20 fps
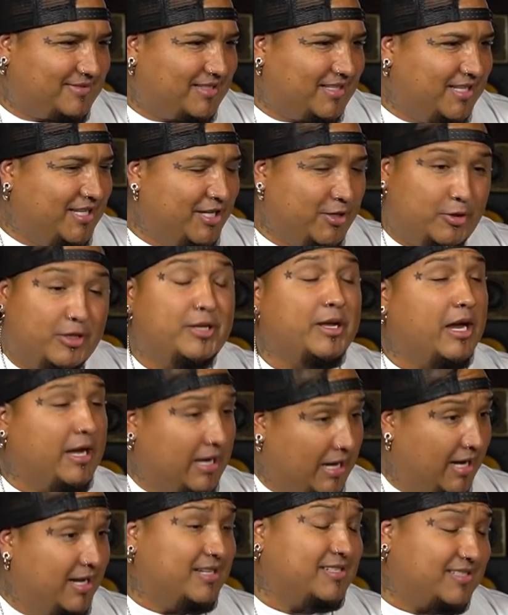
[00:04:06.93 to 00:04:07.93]
He
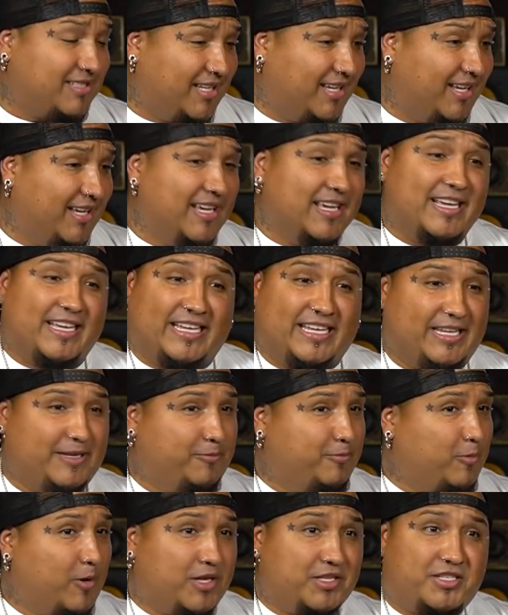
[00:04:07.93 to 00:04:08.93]
honestly, he
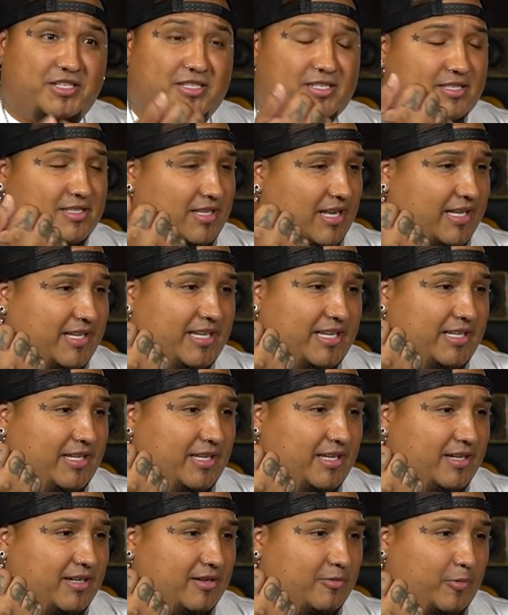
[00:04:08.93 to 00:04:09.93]
watches, like,
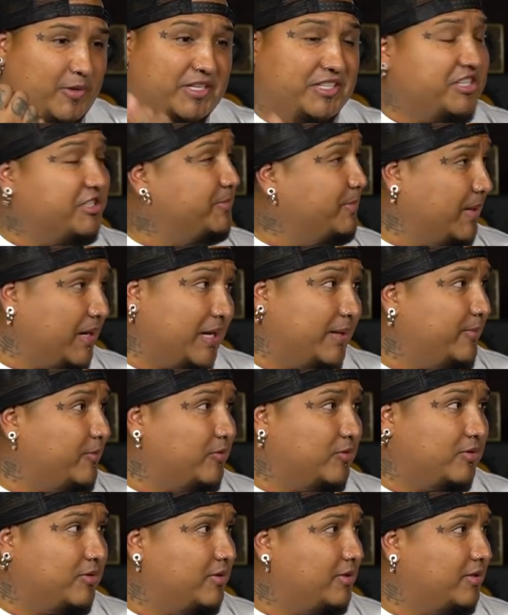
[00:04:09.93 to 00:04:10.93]
he reads his
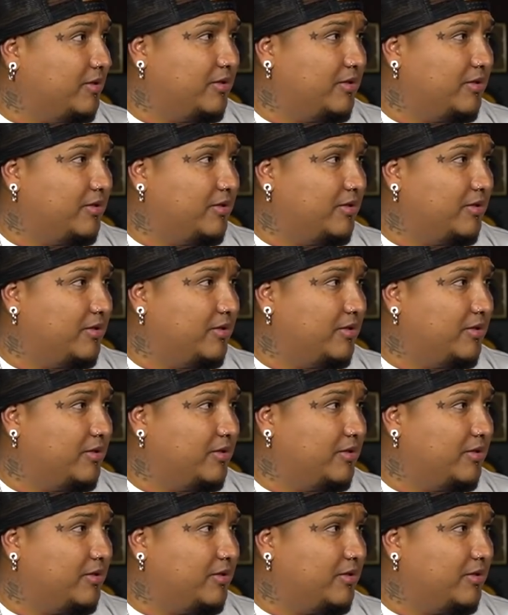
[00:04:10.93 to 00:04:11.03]
Bible,